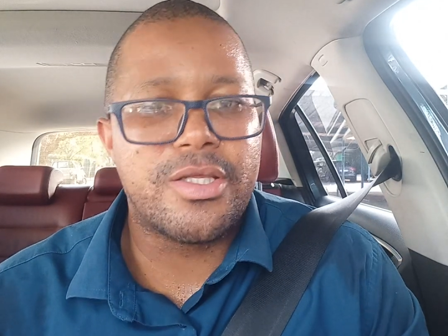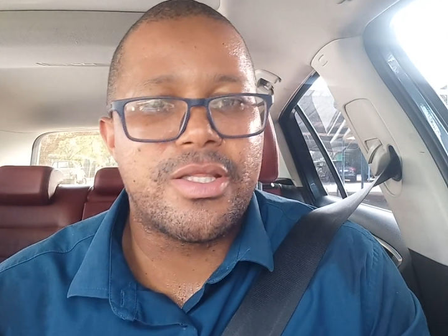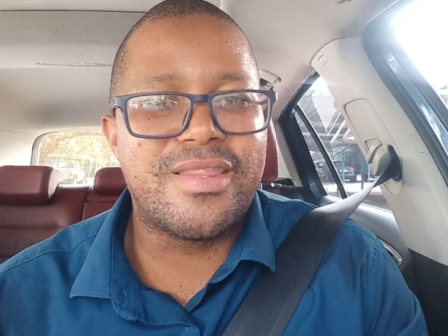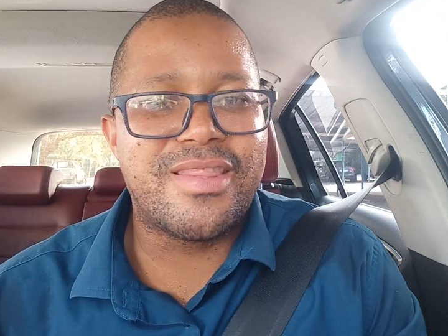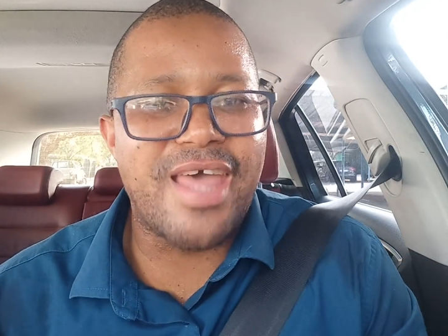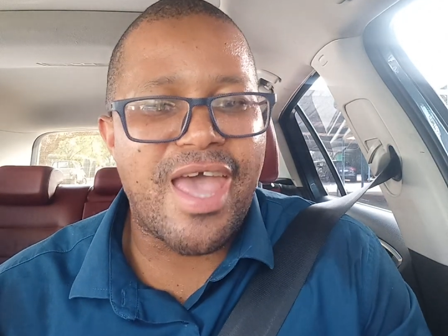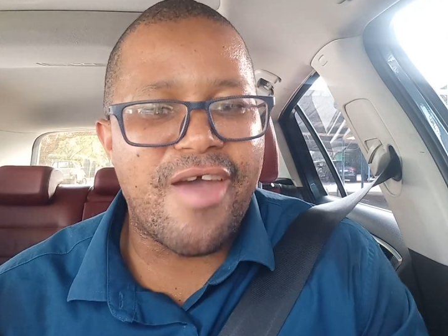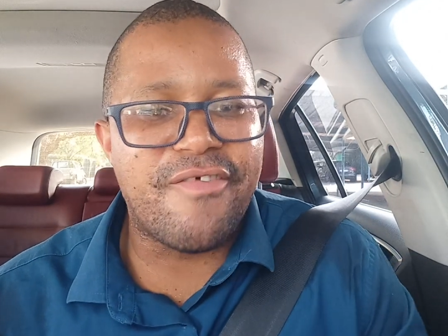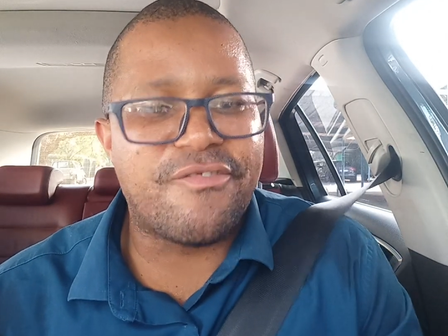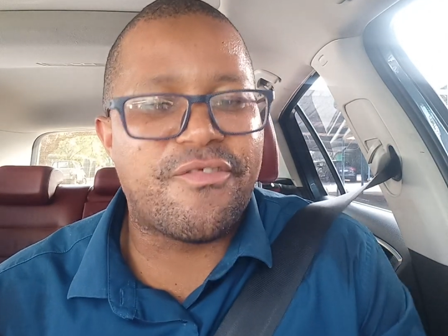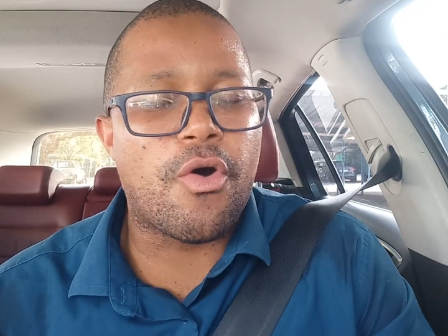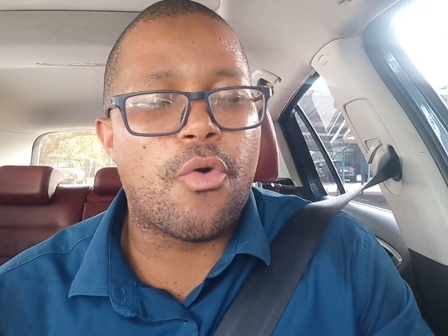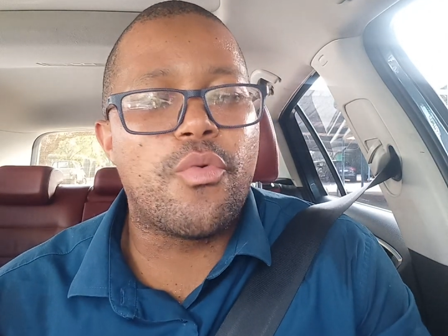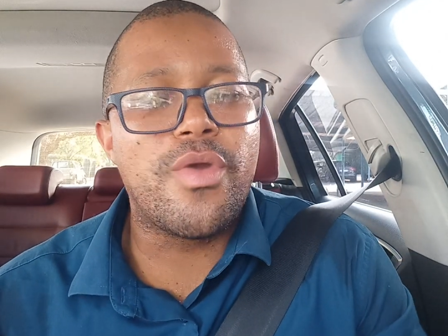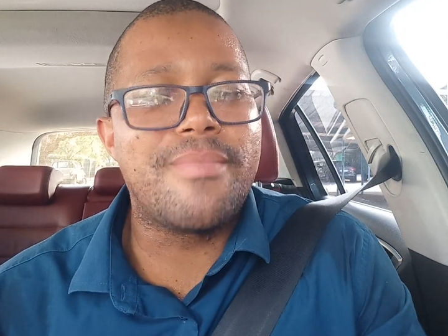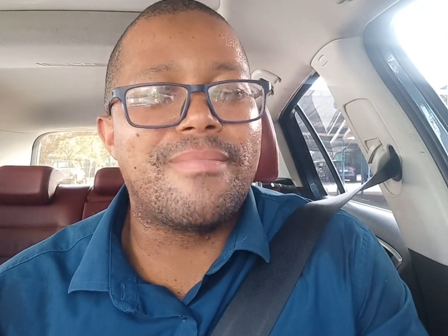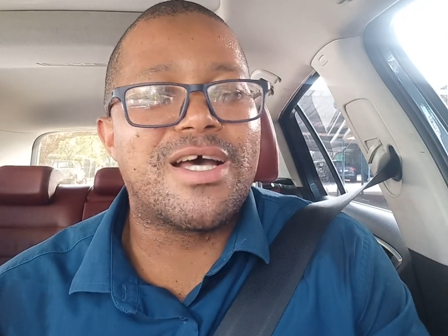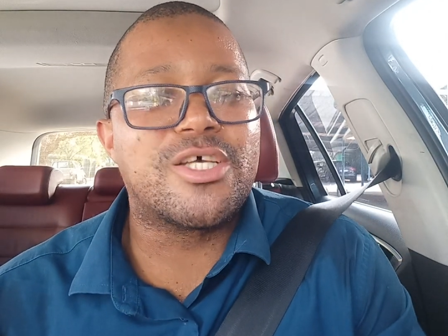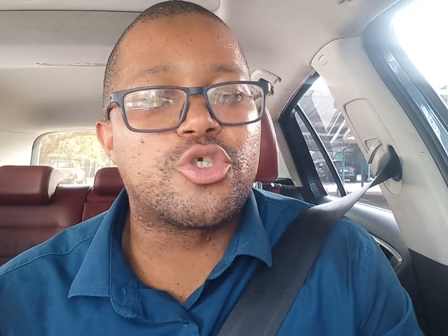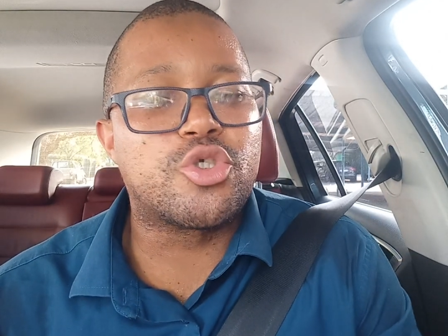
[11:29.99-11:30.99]
Therefore,
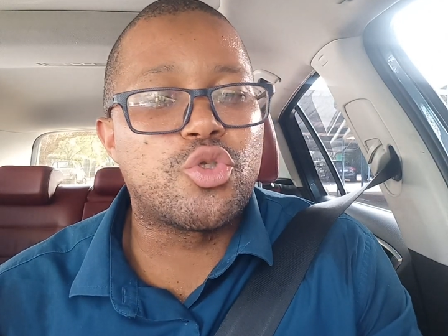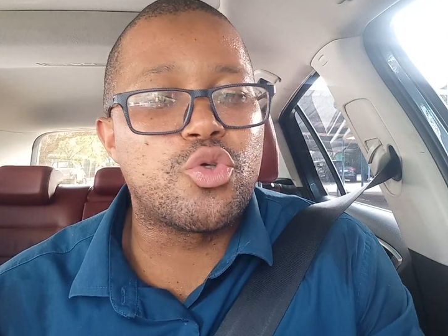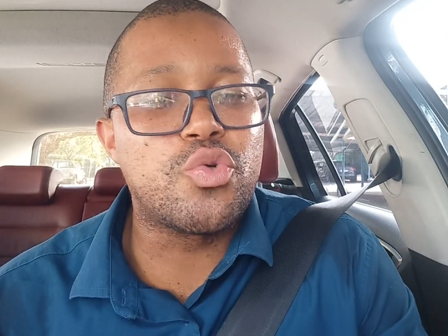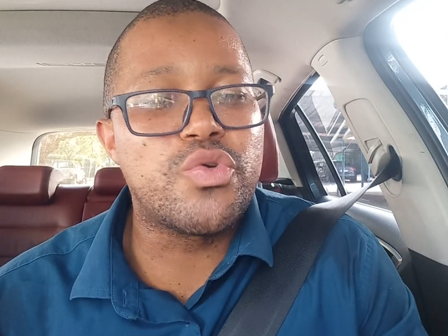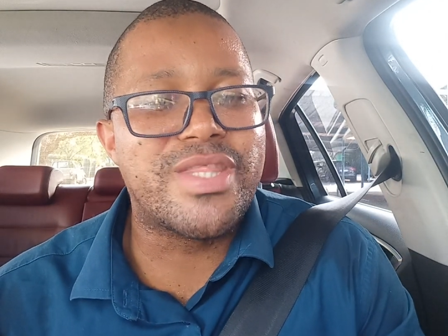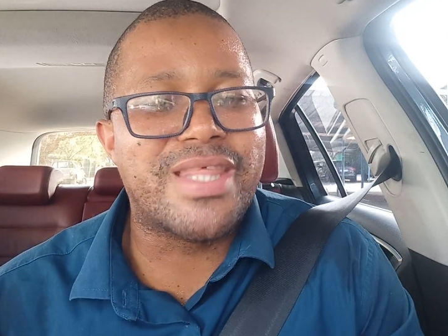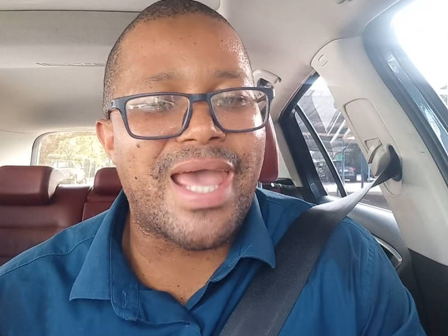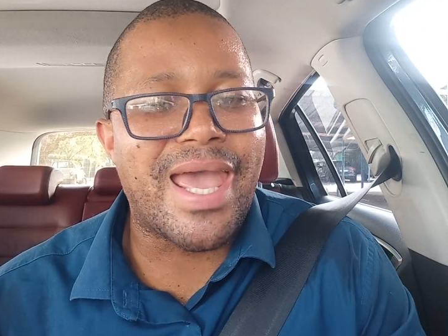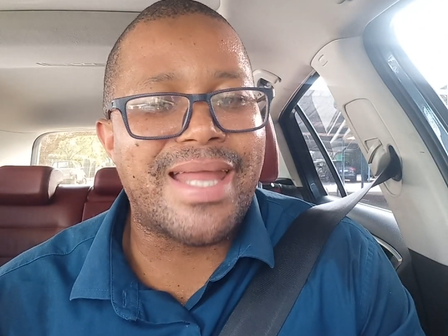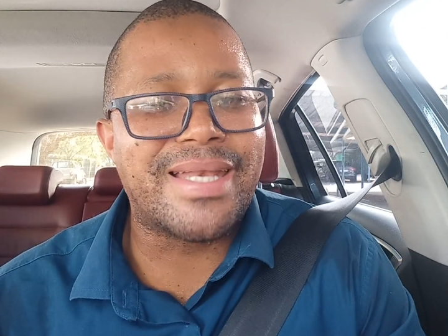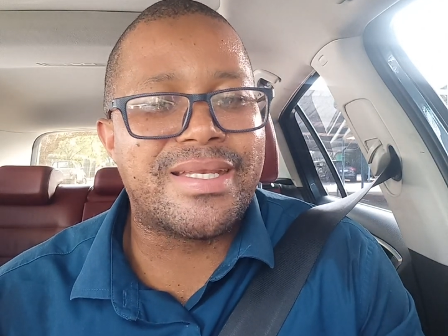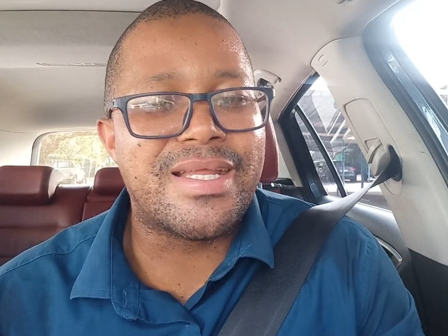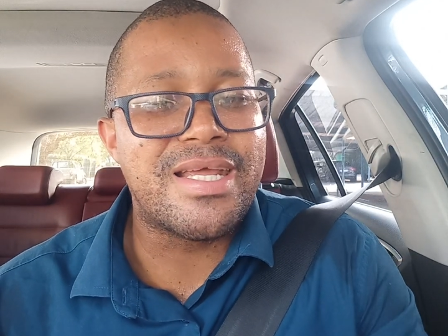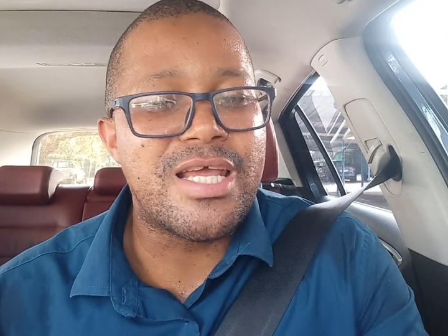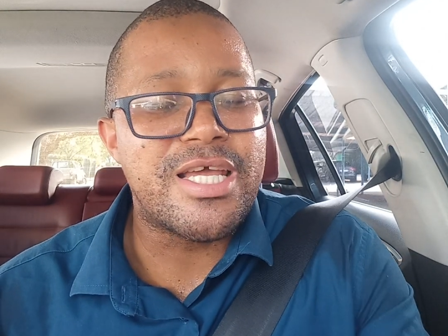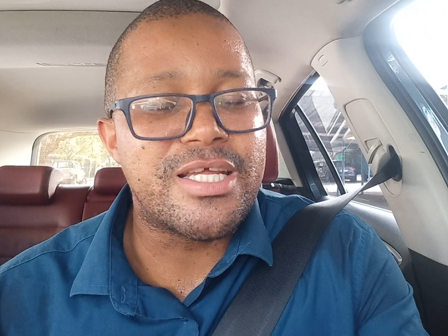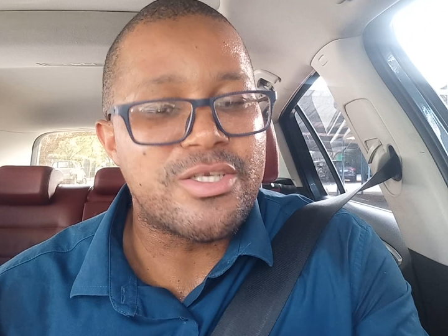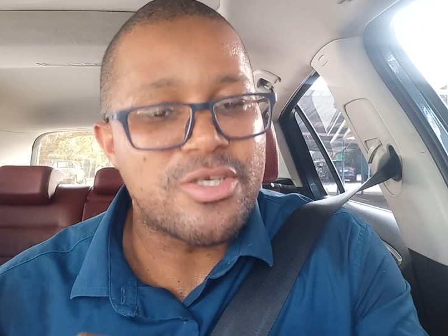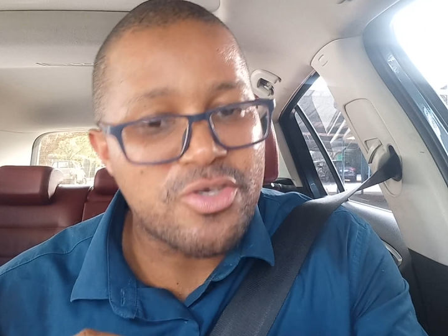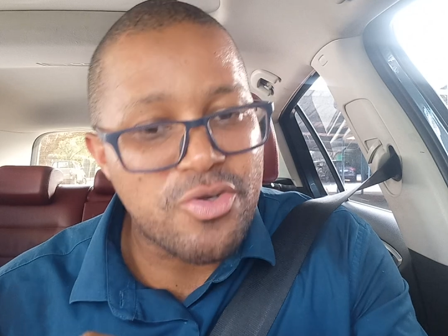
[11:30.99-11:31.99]
we must do that
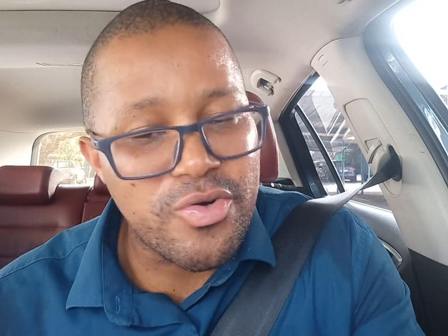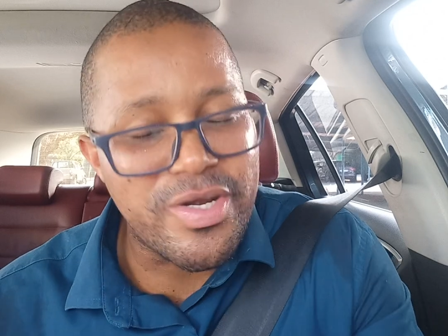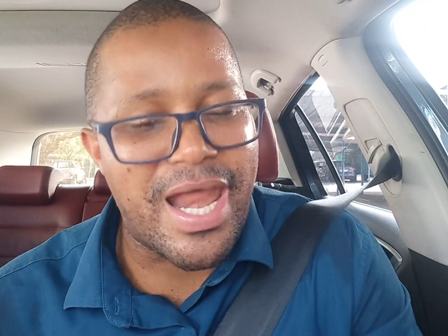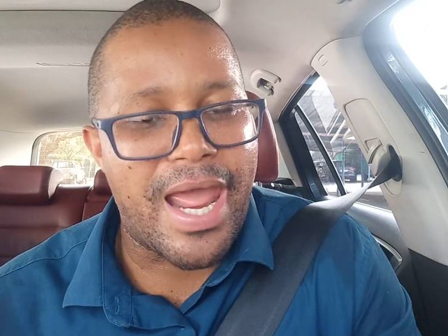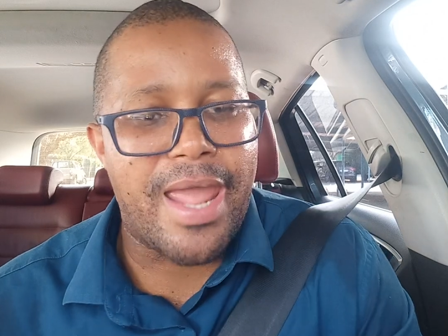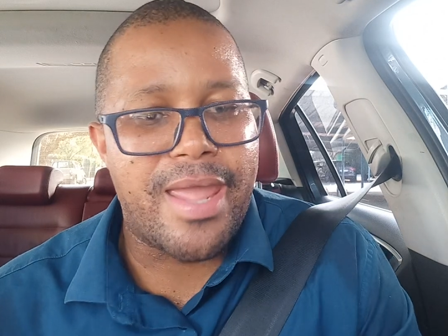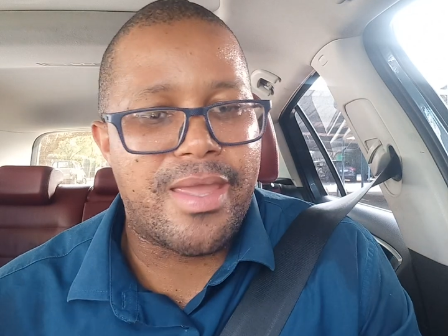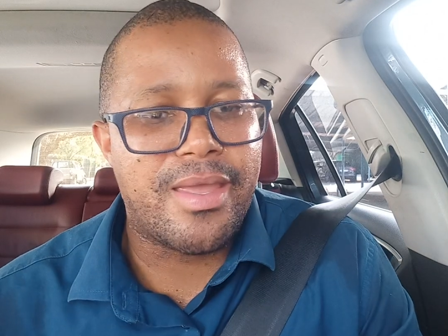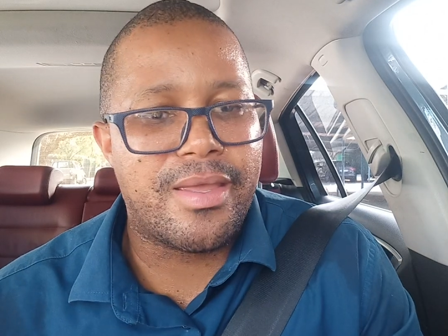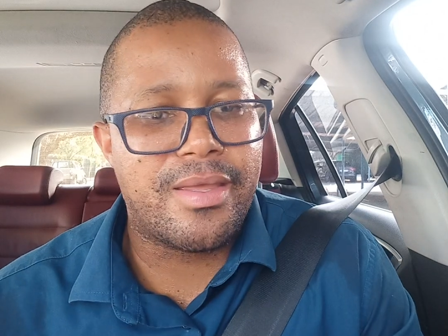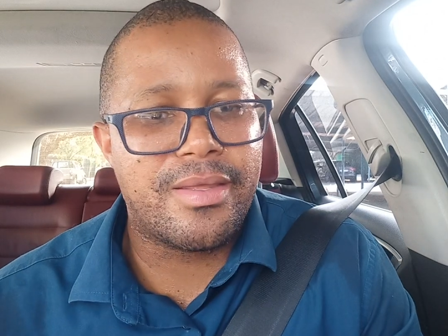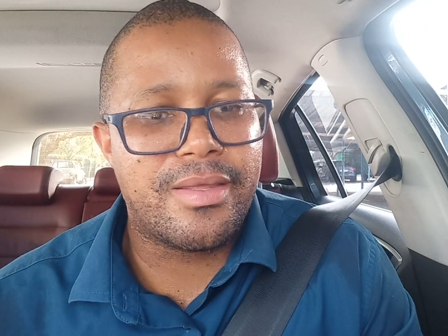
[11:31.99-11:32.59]
today.